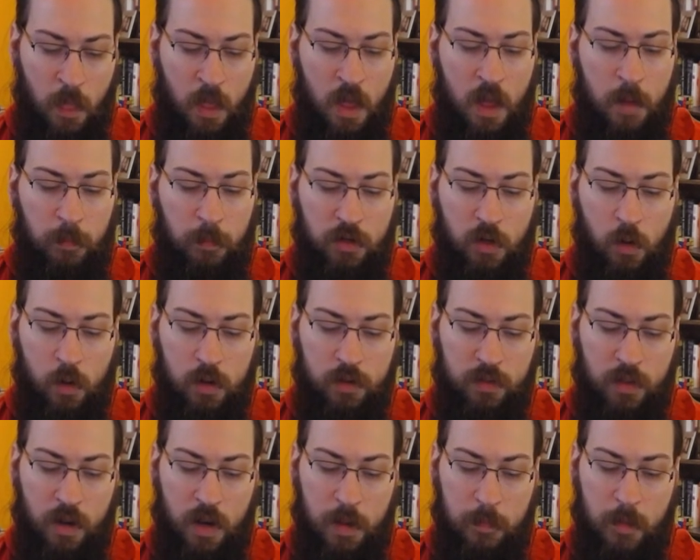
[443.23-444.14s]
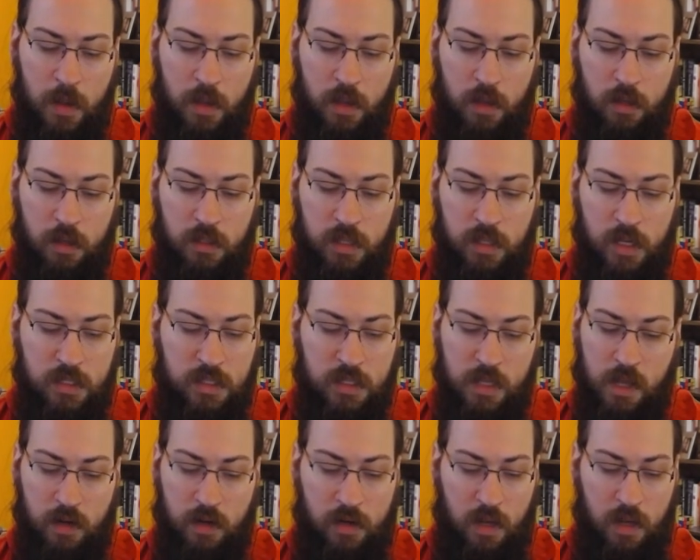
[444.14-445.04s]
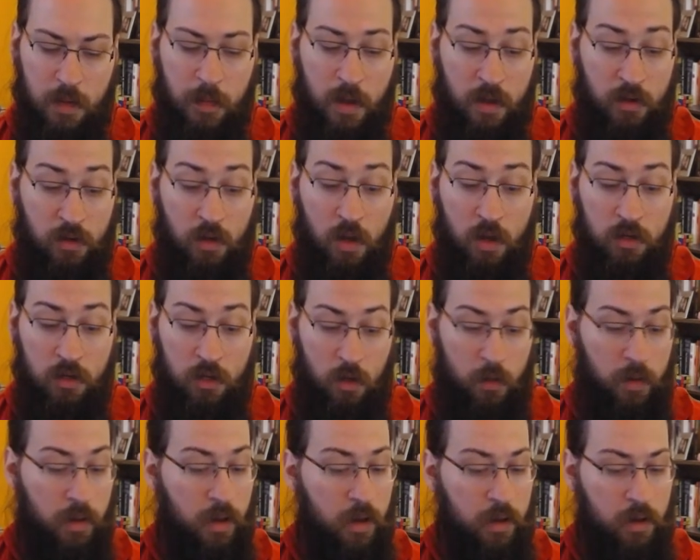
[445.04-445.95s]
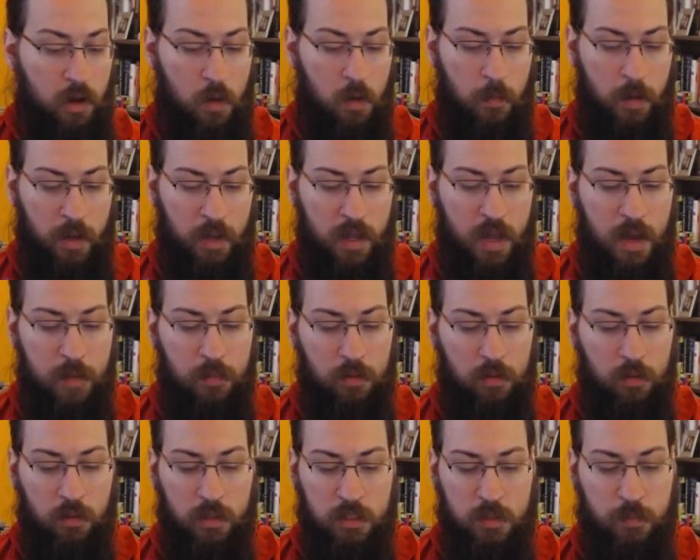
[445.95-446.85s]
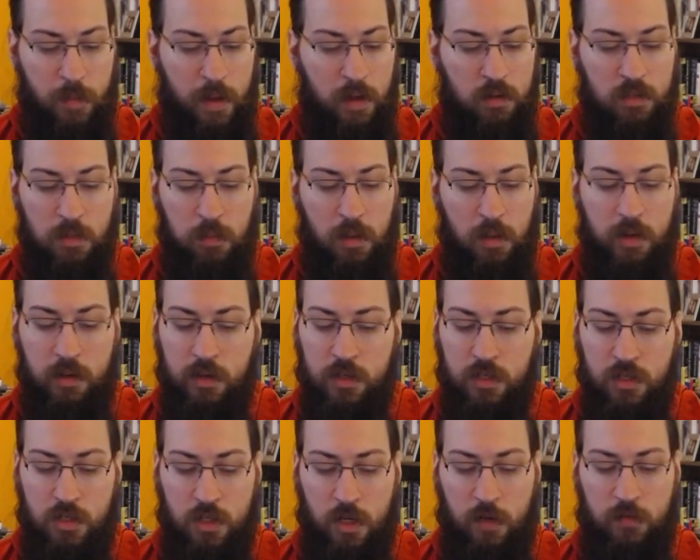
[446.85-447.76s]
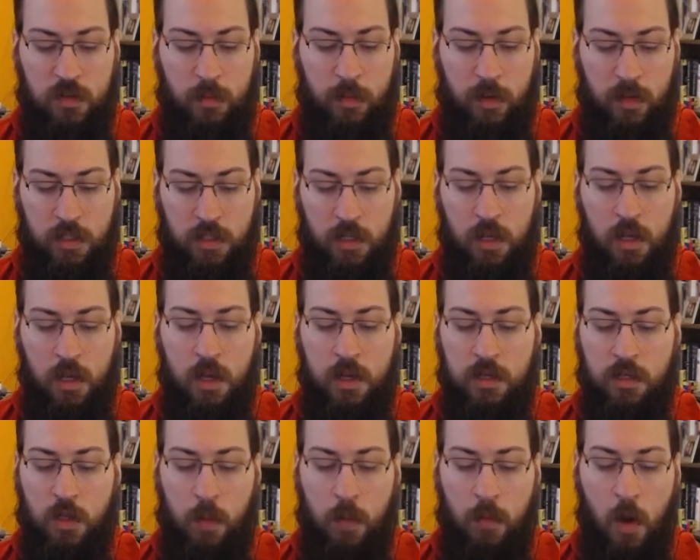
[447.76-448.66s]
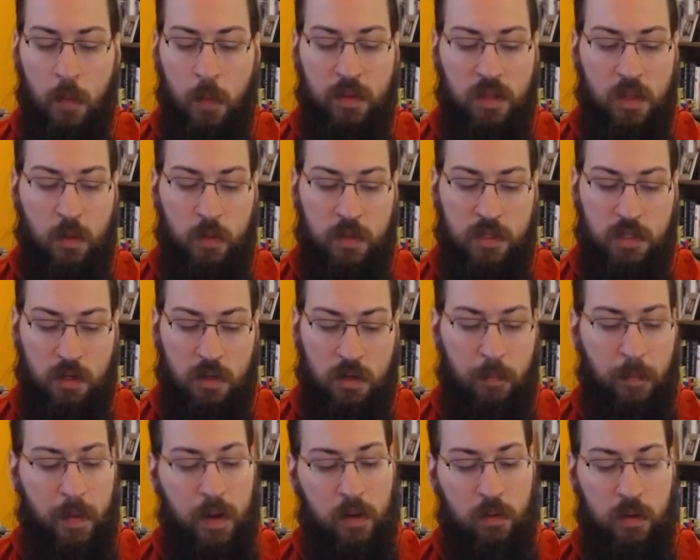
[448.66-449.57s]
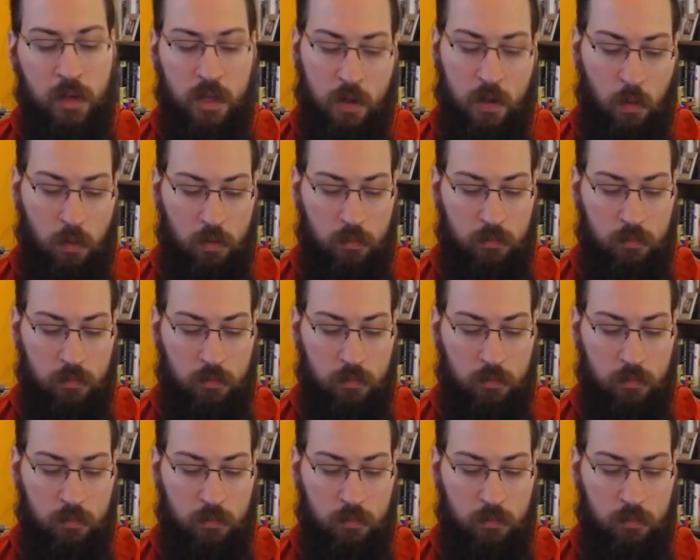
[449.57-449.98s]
but knowing that I'm making a dead set at him, and not knowing, I hope, my capital, is bound to play on his nerves a bit, so I'm hoping that we start about equal.